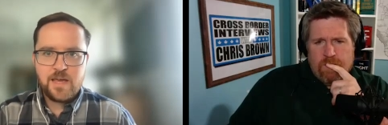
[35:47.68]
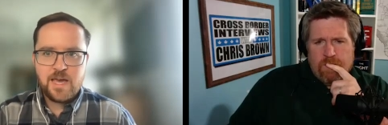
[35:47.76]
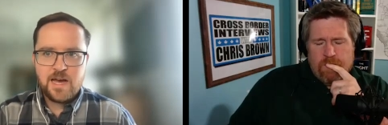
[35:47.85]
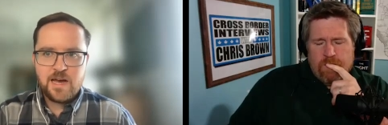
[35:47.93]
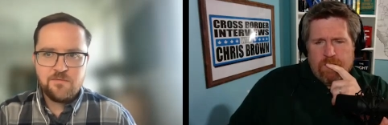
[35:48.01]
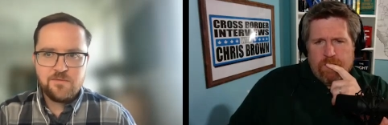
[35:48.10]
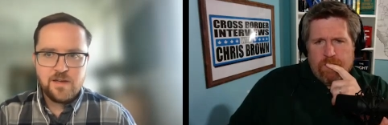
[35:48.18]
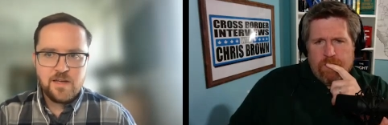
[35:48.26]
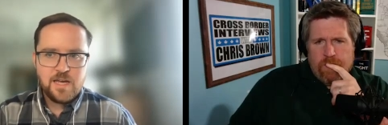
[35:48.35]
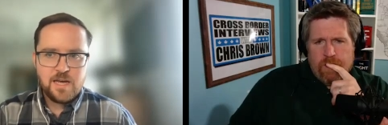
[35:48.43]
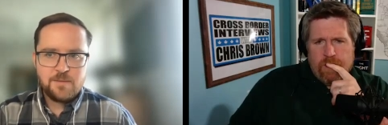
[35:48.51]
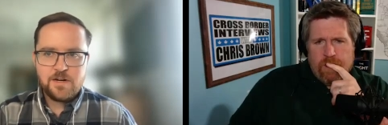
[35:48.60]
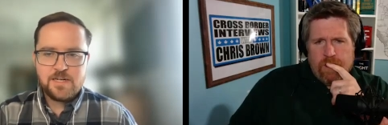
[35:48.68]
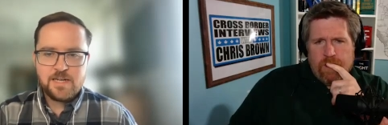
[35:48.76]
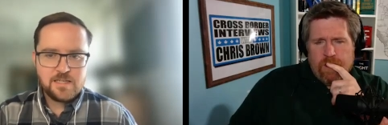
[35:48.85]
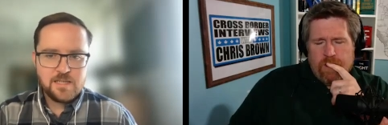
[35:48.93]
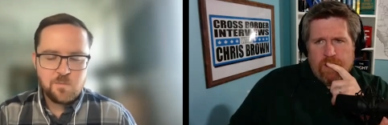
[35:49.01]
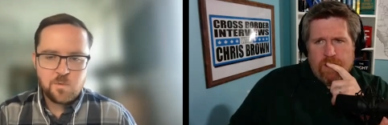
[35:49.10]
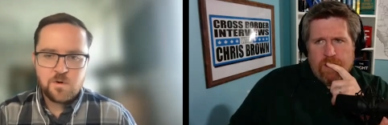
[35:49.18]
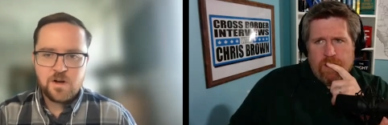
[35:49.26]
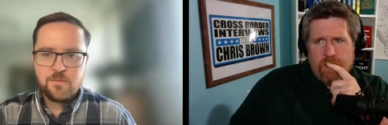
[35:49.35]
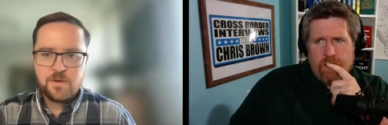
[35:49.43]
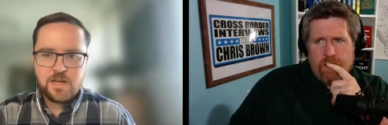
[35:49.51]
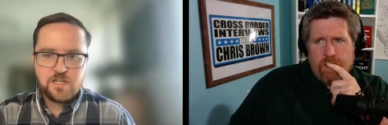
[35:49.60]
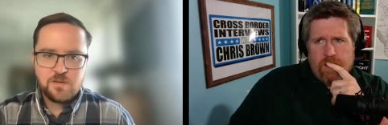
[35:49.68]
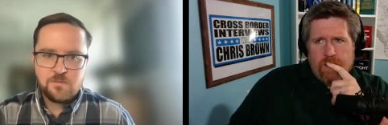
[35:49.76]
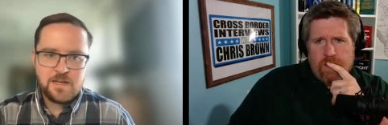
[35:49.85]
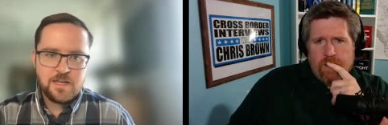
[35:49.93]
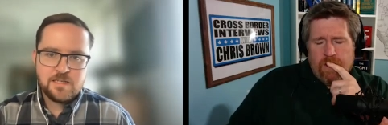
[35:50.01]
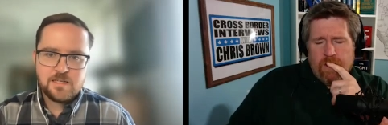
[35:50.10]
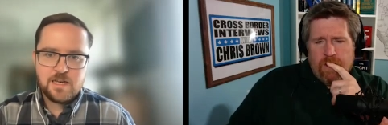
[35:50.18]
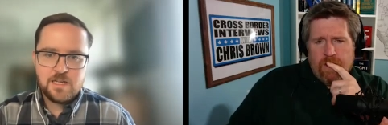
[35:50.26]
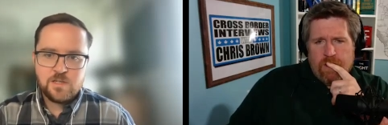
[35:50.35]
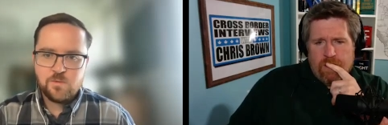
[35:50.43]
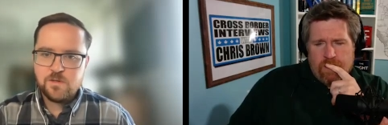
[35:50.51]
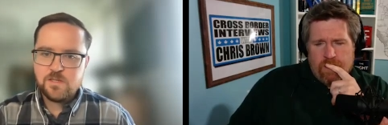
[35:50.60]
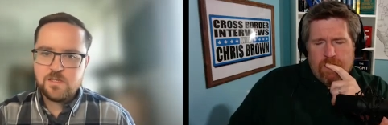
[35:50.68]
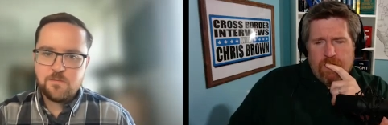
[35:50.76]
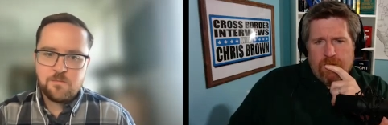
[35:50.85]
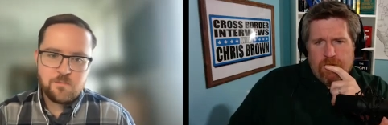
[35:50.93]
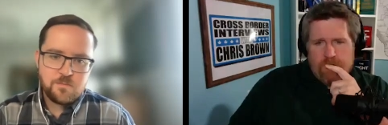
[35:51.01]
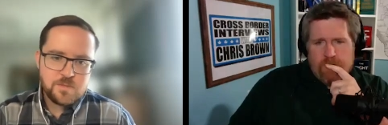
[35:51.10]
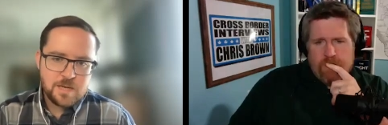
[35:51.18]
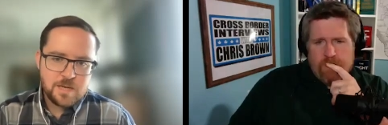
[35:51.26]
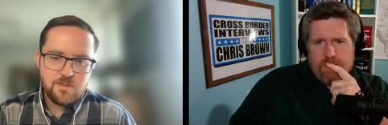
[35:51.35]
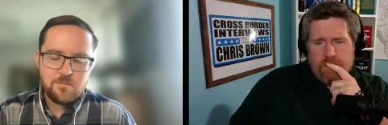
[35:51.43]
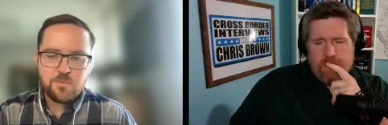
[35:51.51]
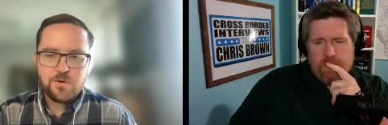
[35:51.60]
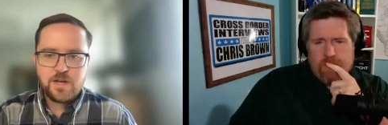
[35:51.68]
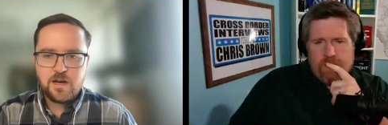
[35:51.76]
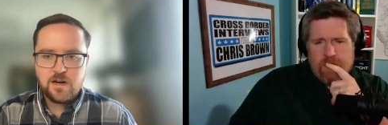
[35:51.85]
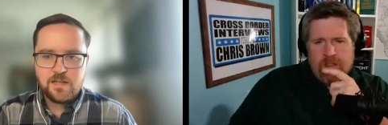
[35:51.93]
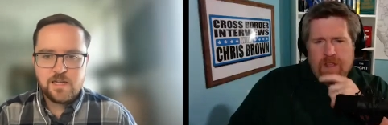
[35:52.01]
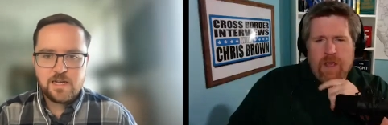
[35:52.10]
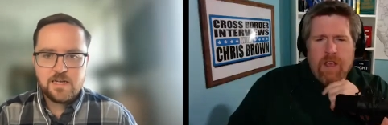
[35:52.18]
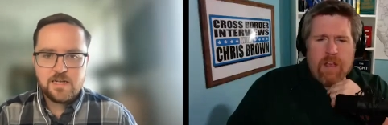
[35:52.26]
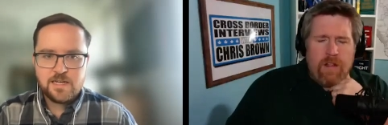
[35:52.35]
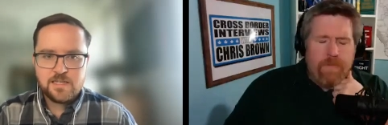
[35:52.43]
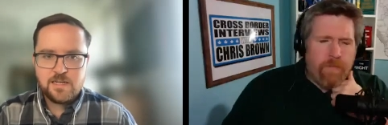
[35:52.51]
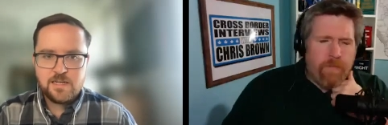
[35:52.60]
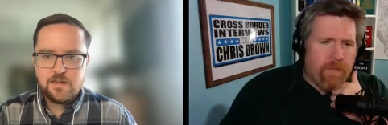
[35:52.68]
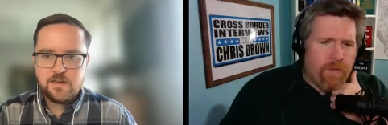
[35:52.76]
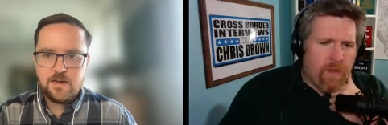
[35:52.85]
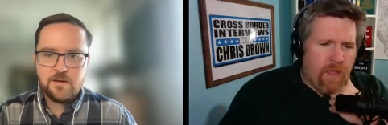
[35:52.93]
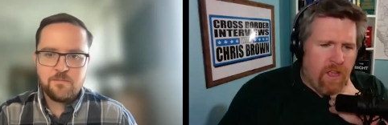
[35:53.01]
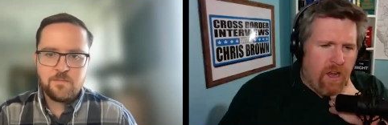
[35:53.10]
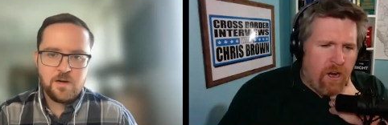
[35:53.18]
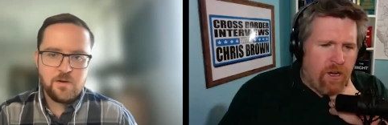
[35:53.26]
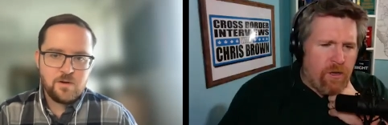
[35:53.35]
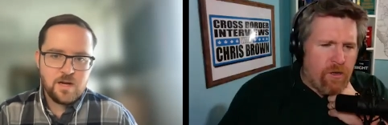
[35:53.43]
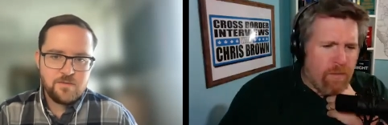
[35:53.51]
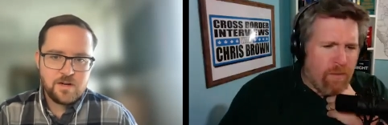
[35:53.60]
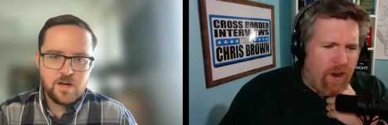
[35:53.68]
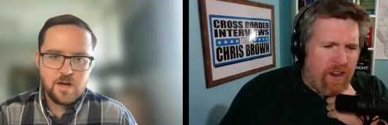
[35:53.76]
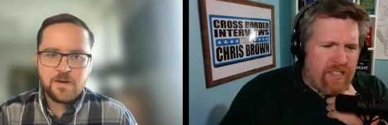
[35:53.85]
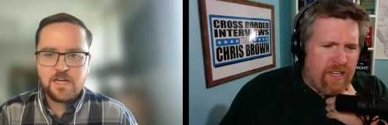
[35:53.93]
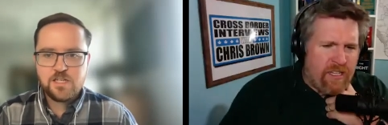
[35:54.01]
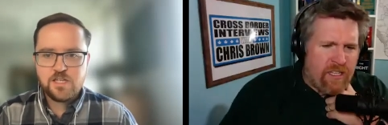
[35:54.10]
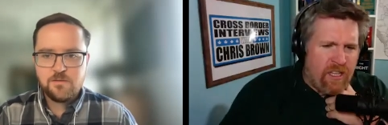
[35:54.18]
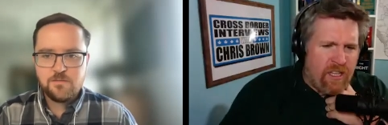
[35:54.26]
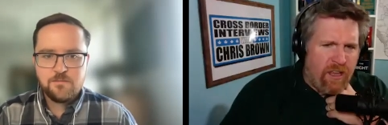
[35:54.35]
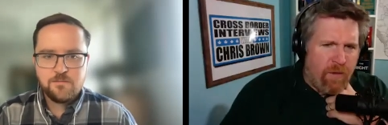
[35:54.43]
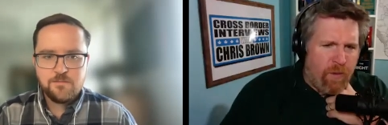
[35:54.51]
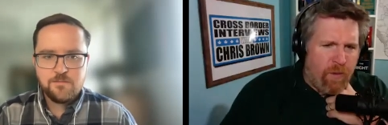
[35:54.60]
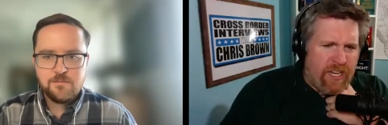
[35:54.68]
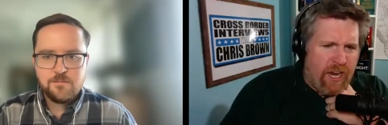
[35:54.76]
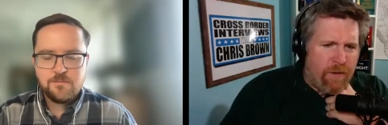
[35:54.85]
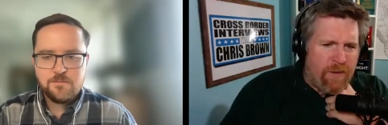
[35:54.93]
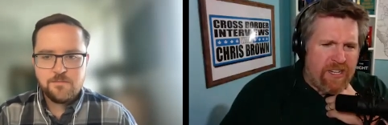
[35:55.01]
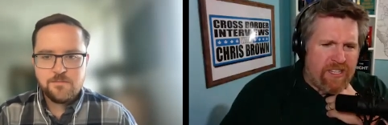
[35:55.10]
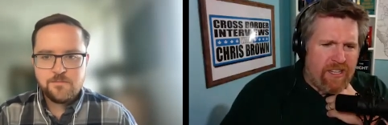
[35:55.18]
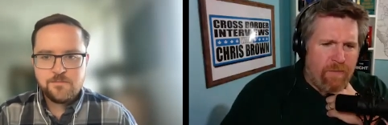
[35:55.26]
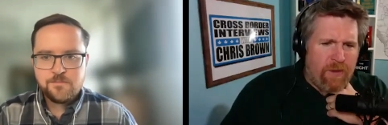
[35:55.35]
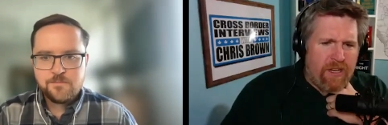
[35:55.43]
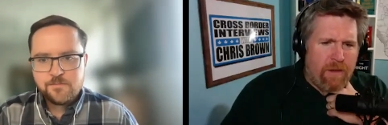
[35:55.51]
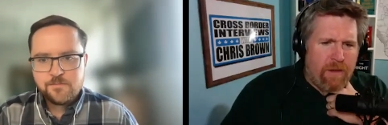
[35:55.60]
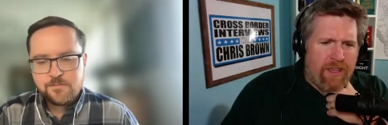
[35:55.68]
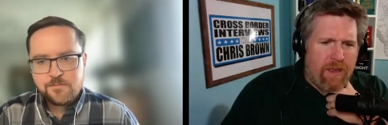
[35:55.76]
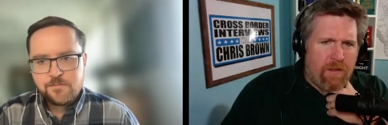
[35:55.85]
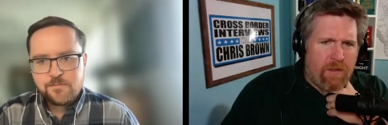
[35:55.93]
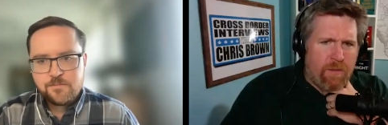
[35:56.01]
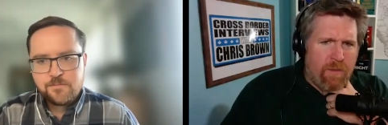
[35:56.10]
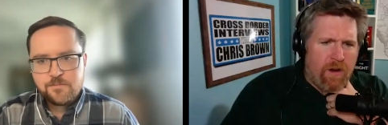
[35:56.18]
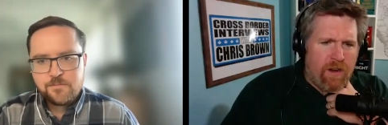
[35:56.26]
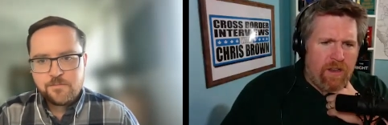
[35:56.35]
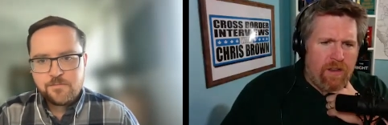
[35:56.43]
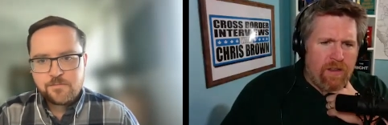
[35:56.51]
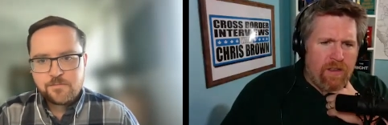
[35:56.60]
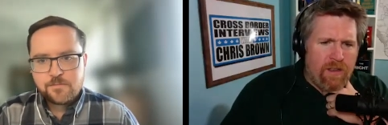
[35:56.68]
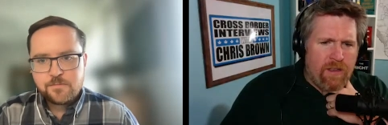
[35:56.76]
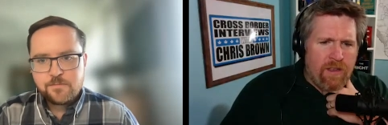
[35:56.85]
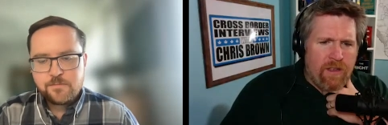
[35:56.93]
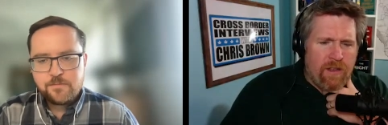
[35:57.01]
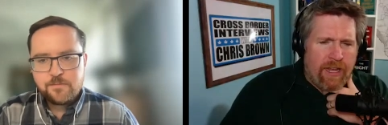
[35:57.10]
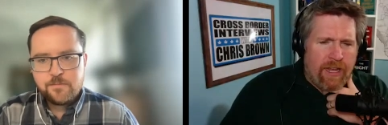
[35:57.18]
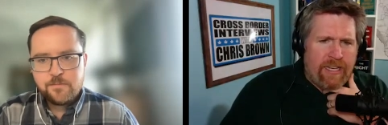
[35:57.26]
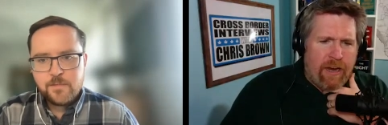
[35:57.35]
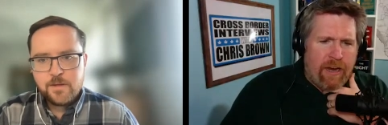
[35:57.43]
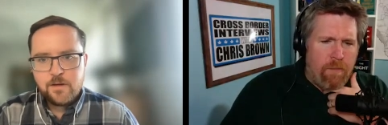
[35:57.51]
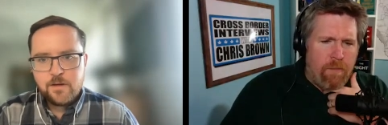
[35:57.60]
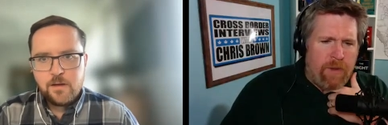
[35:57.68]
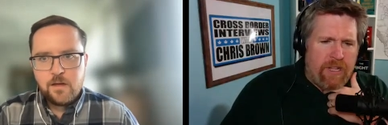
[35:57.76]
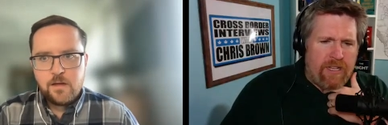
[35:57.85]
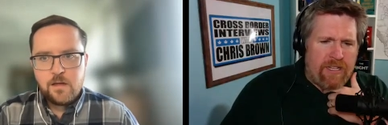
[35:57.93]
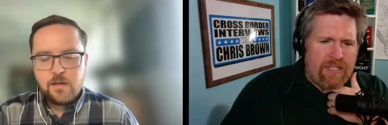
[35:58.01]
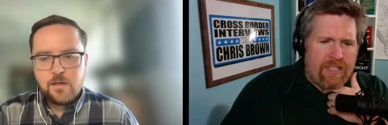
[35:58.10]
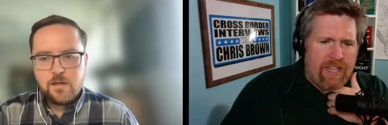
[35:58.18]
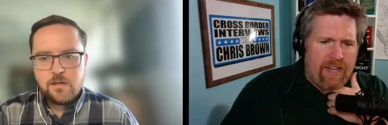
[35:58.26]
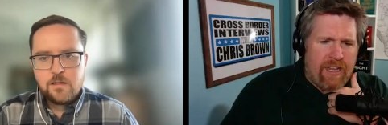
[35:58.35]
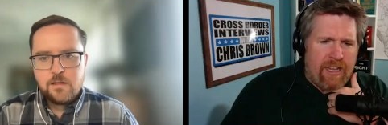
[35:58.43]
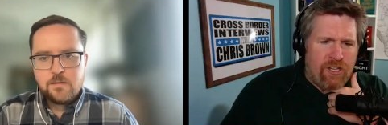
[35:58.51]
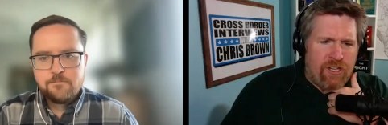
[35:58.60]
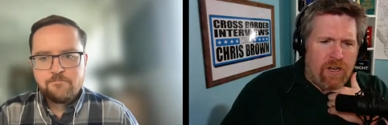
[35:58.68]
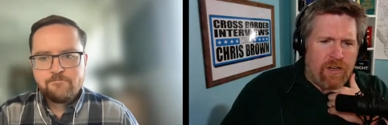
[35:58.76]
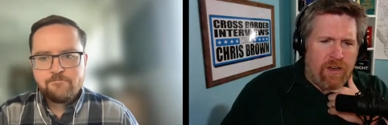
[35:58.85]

Speaker 1: they have about a dozen more nomination meetings scheduled. Some some of them pretty hotly contested. Um, you
Speaker 2: know, are you surprised nomination... at the retirements that have been coming out of the party, like a Darren Bilous, like a John